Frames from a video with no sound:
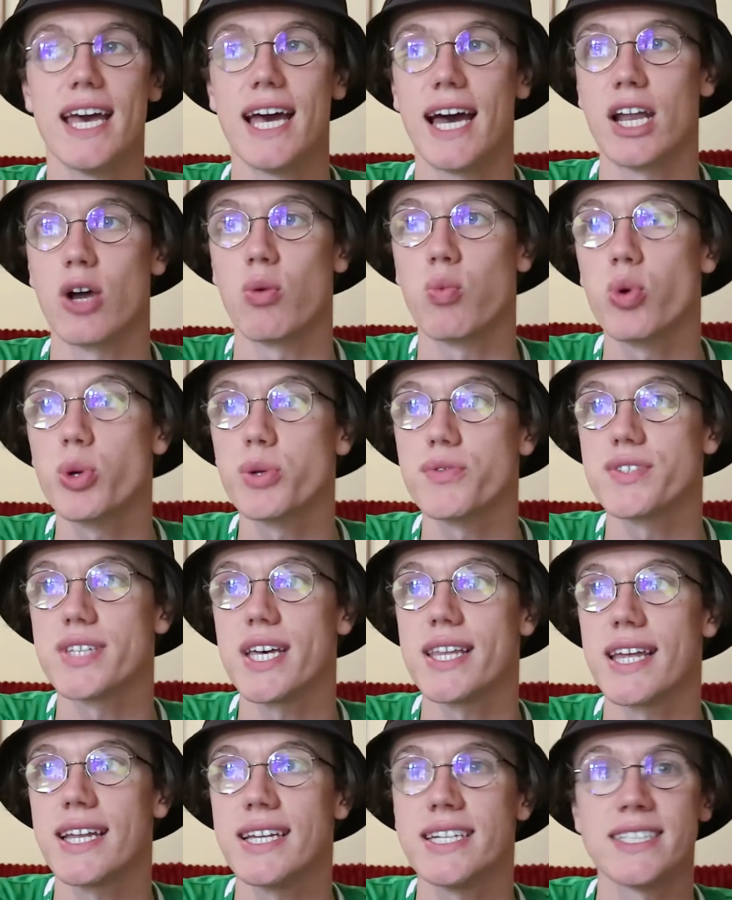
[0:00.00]
And I would have
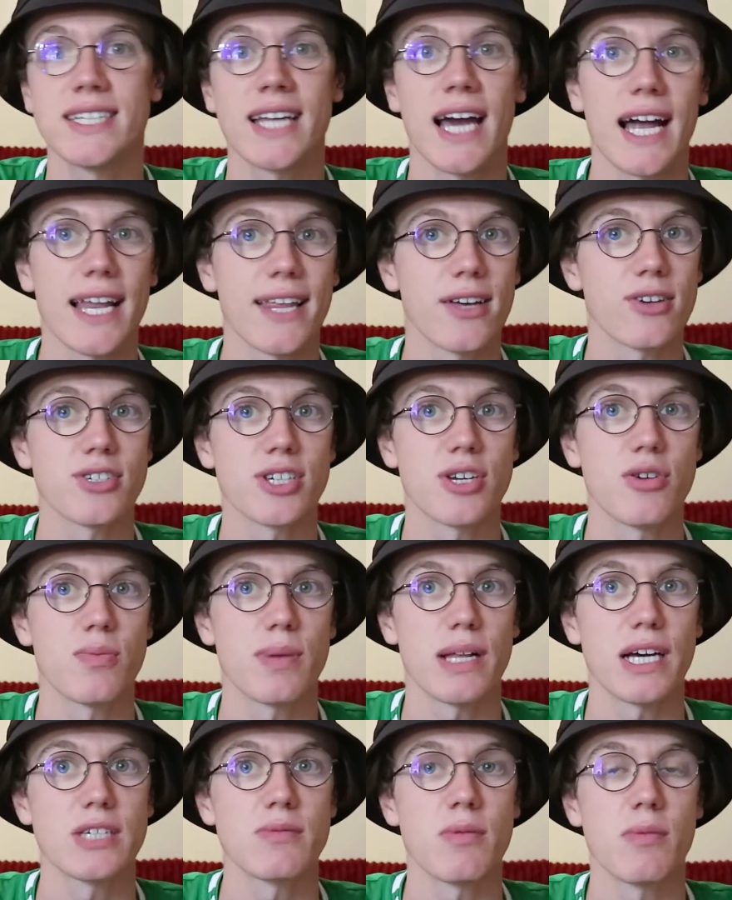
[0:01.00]
said they need an Alioski
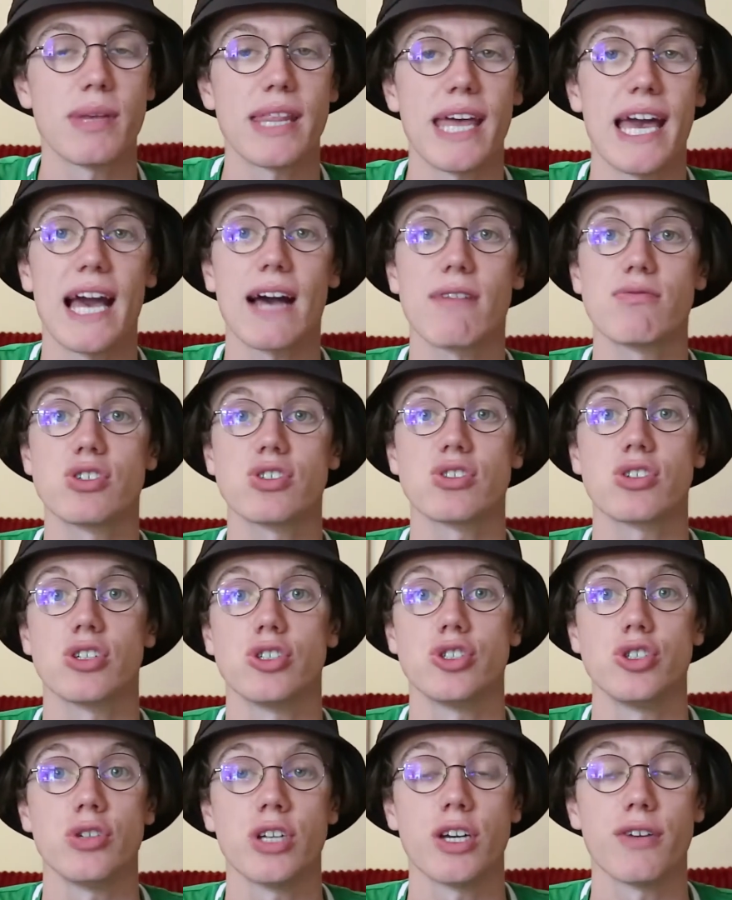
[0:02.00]
replacement, but they have just signed
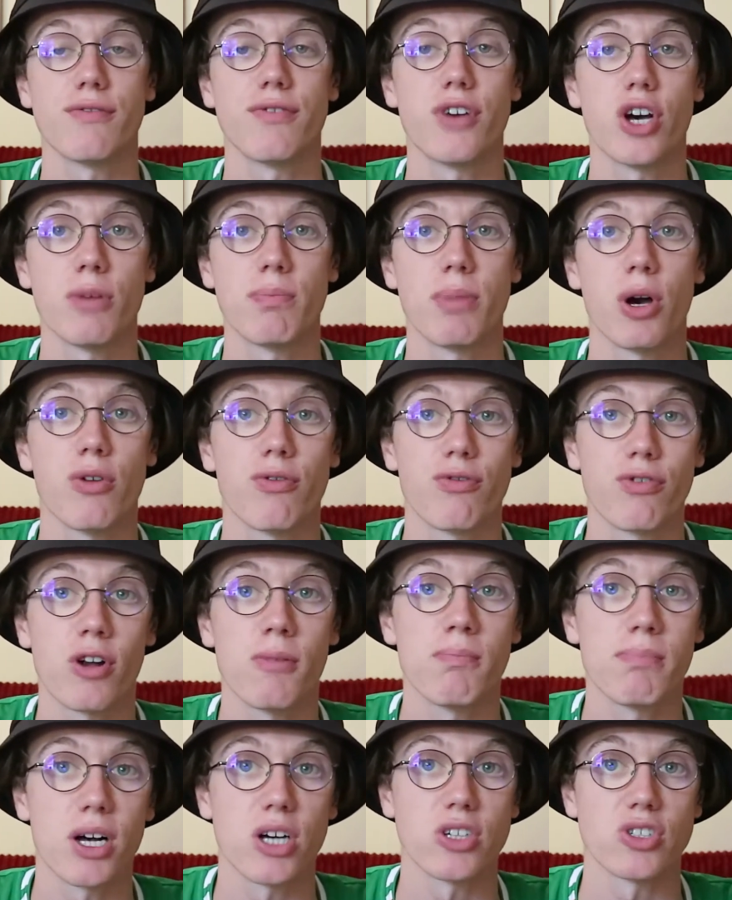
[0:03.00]
Junior Firpo
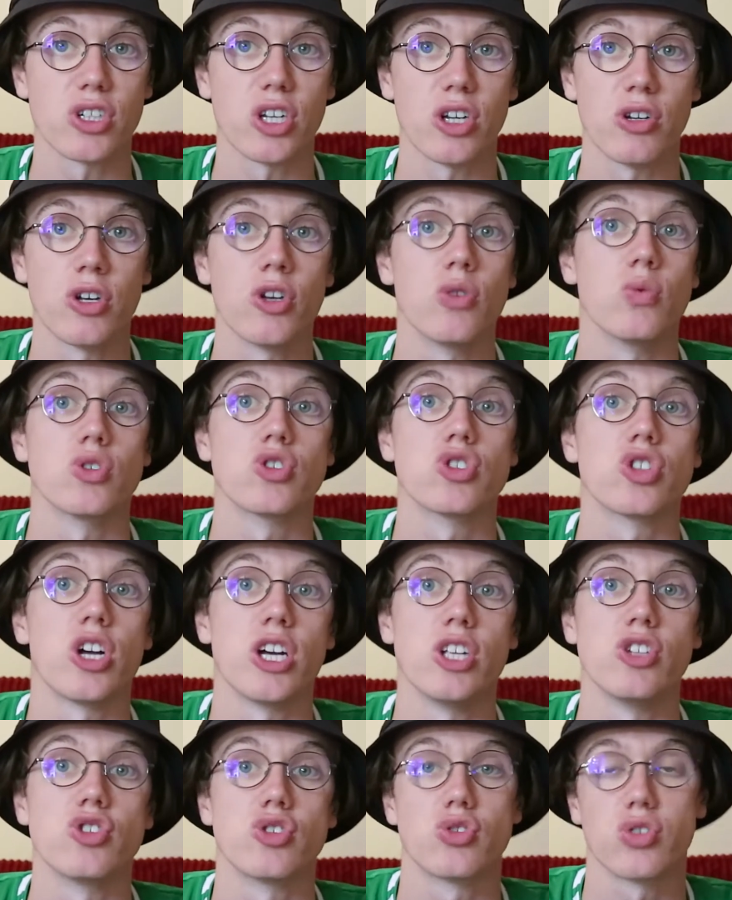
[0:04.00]
from Barcelona, who will slot
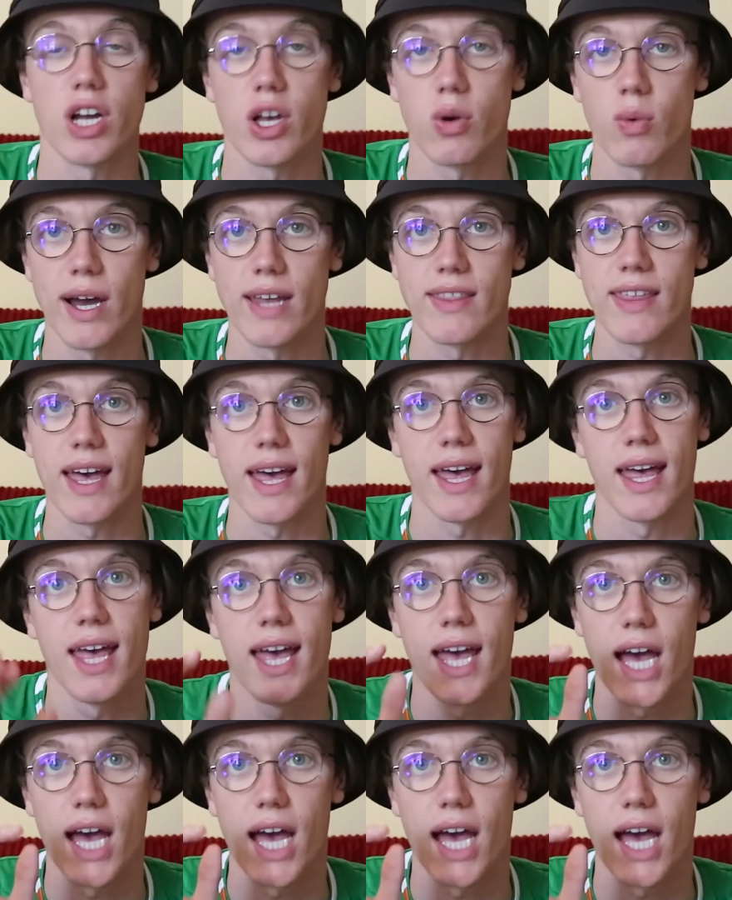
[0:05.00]
in straight away there.